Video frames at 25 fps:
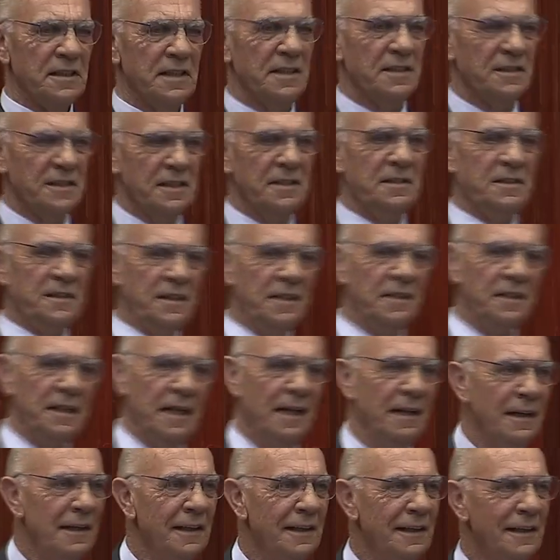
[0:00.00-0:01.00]
things at
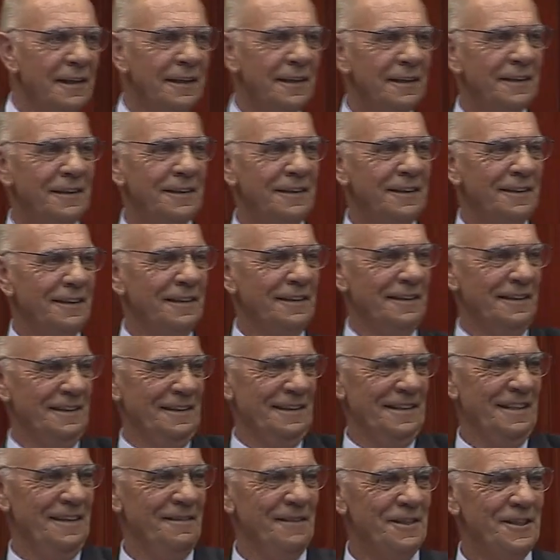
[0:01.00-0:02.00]
dinner?"
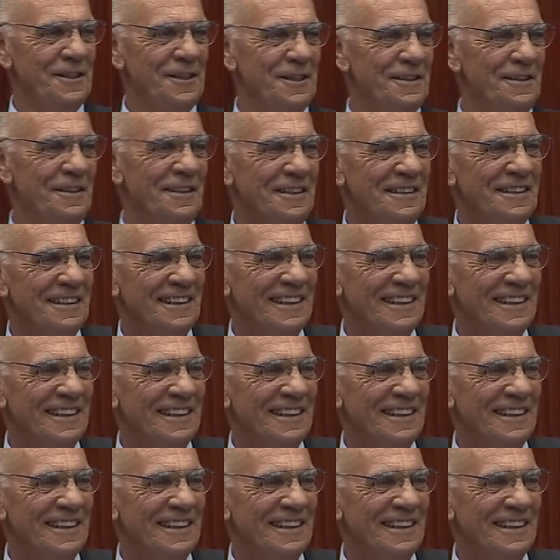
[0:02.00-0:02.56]
It was you.